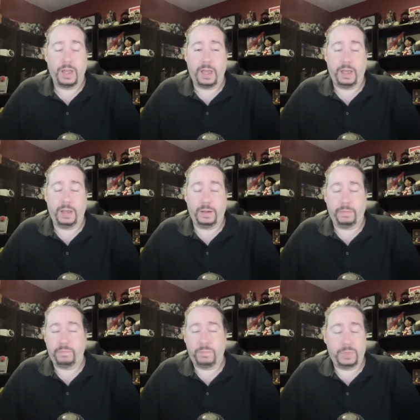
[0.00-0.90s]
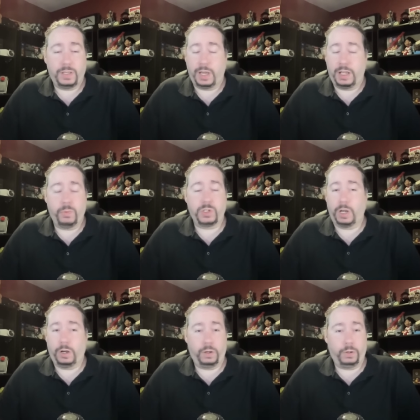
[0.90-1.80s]
And yeah, it was
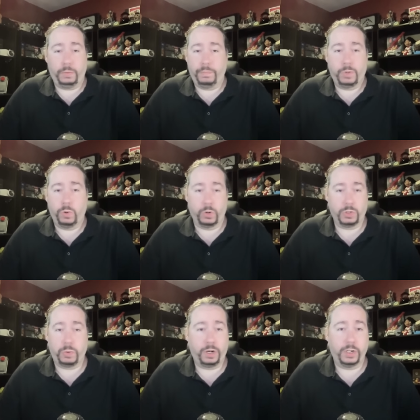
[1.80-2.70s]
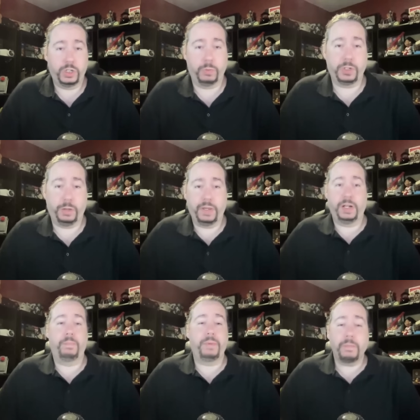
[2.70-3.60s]
all horsewash. It was all made
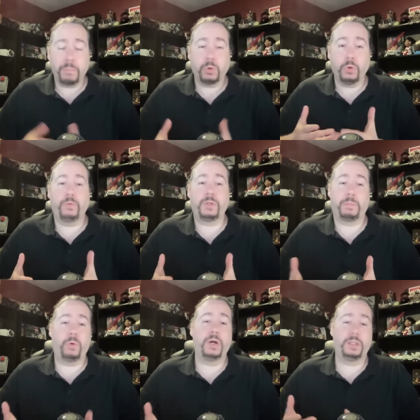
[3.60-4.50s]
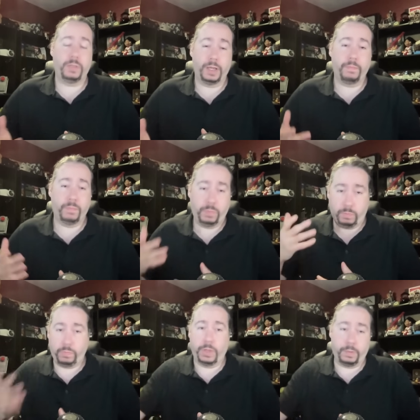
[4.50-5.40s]
up, but it proves a point that
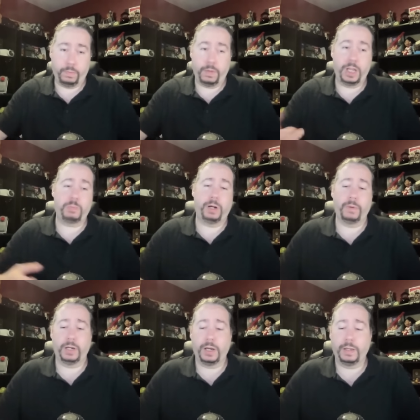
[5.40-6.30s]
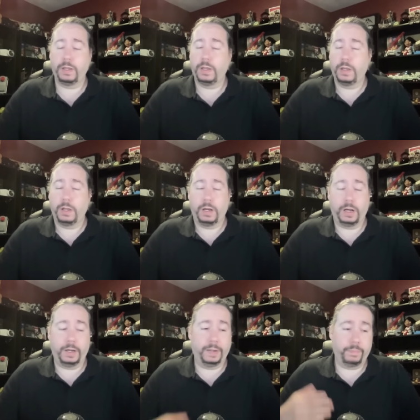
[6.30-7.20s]
that H bomber guy
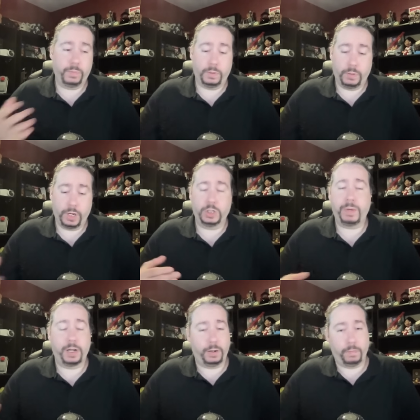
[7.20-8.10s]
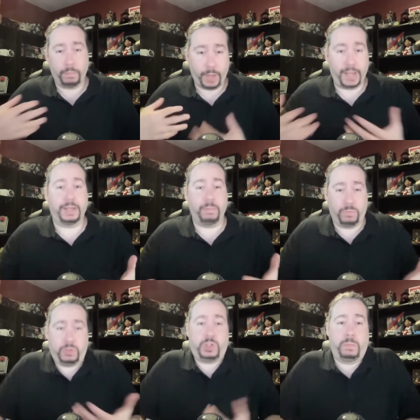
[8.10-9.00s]
um, talked about, and I
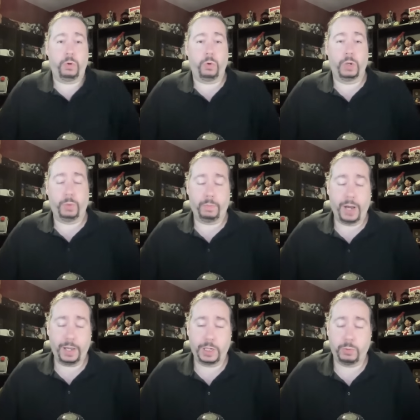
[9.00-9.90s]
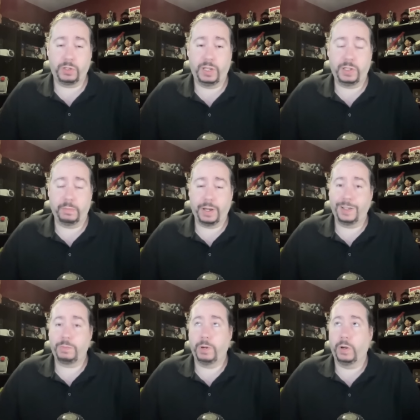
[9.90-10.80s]
can support with my expertise and my
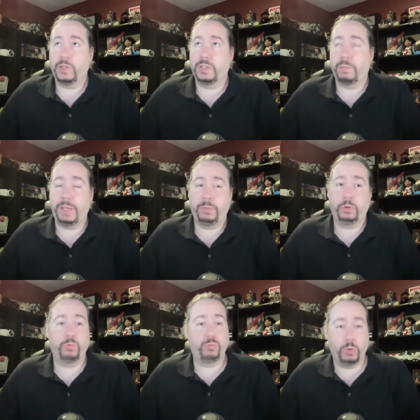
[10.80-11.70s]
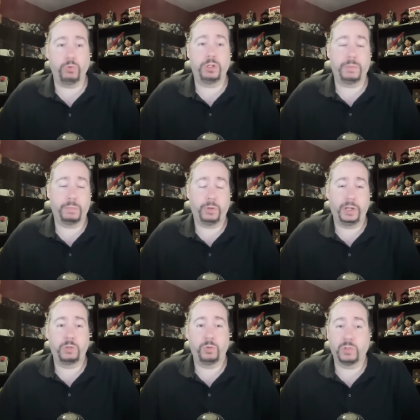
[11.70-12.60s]
experience that people who do commit
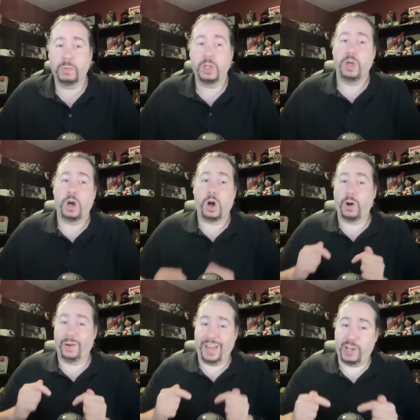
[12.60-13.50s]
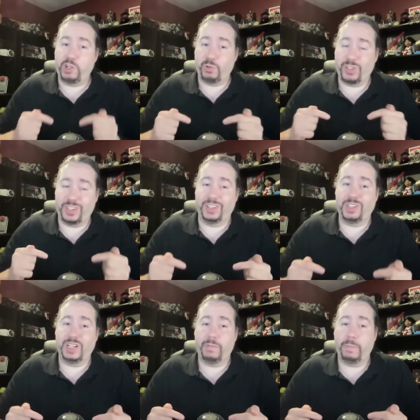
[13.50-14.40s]
plagiarism are extra
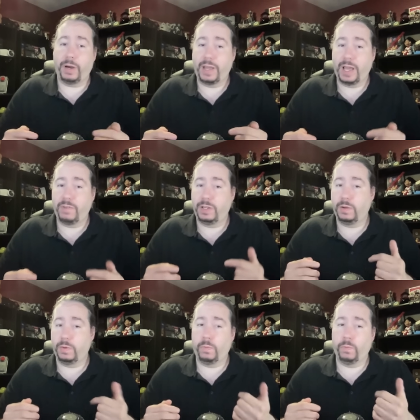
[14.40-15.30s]
sensitive about having